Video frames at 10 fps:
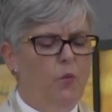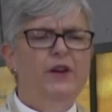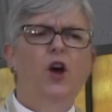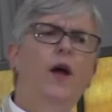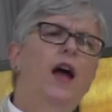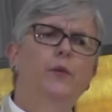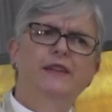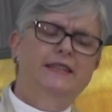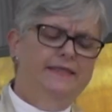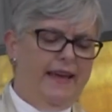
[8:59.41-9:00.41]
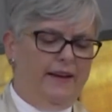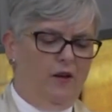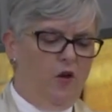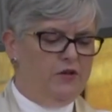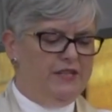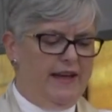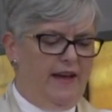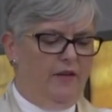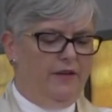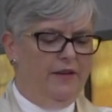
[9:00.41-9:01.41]
We know how we did that in
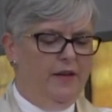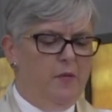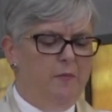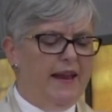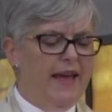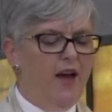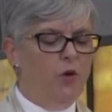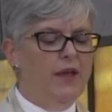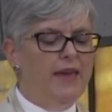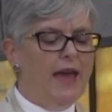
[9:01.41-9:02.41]
lockdown, but how do we